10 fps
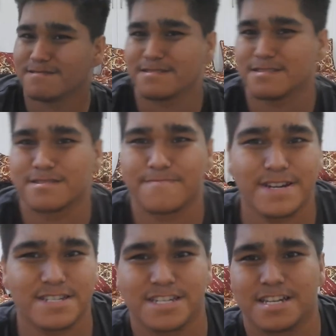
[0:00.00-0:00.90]
Like, it's
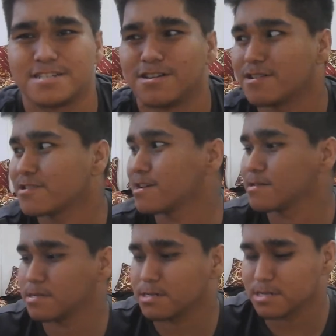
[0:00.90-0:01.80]
about to get dark
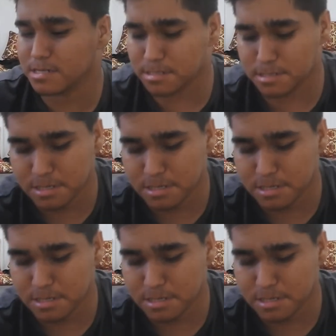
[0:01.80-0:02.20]
outside.